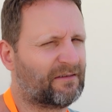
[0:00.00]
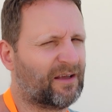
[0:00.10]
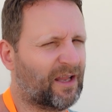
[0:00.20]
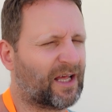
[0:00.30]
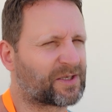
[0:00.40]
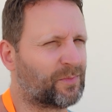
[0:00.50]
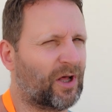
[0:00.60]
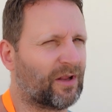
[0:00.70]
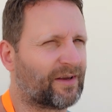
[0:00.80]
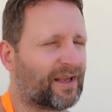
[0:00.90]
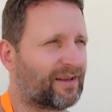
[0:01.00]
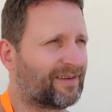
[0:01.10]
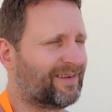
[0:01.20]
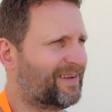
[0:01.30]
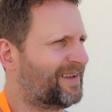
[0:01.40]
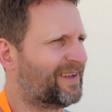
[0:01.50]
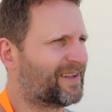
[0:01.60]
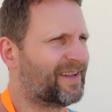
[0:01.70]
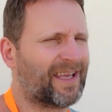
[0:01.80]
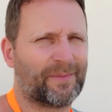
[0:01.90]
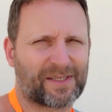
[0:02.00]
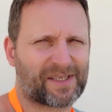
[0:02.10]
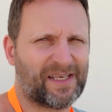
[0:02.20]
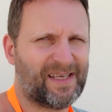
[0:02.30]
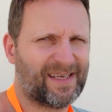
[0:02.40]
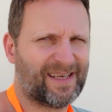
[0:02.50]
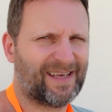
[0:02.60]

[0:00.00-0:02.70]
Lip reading: a lot smaller than the Gibbon Sea.